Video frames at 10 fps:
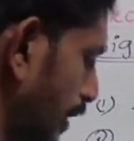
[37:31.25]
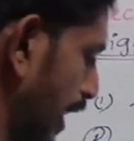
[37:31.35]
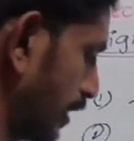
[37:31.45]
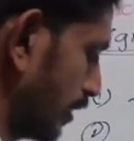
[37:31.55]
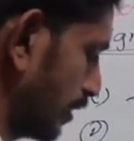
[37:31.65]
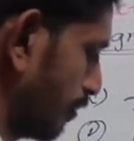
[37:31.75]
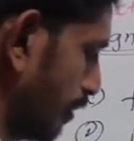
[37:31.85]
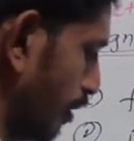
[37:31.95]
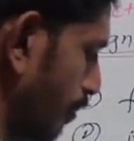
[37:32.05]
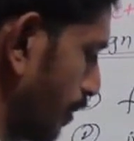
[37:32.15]
axis,
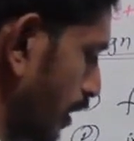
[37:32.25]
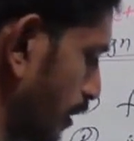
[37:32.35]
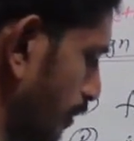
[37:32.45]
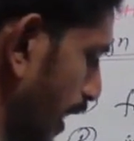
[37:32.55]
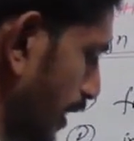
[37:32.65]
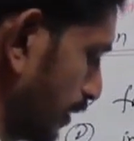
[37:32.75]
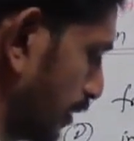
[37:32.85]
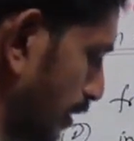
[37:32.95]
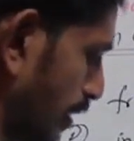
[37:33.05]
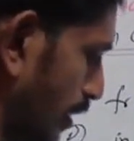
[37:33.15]
below principal
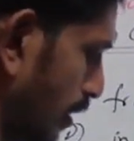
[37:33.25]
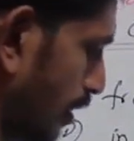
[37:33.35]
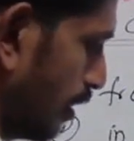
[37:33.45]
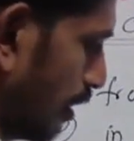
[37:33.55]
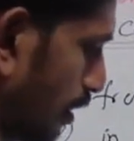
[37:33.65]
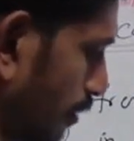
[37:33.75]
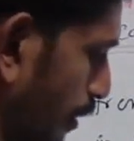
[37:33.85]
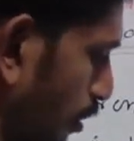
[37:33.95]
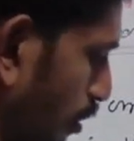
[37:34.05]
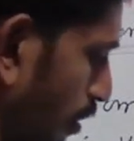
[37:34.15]
axis,
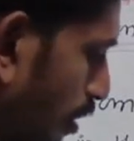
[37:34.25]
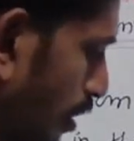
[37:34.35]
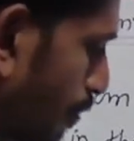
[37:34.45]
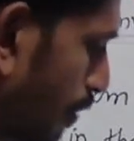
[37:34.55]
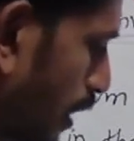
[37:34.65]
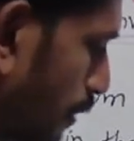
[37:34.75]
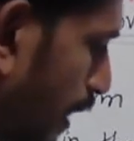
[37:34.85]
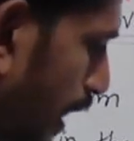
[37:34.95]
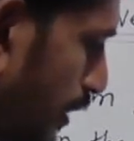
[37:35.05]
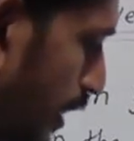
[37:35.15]

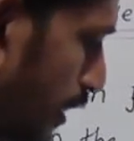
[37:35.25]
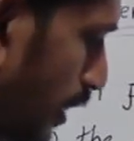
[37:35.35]
that is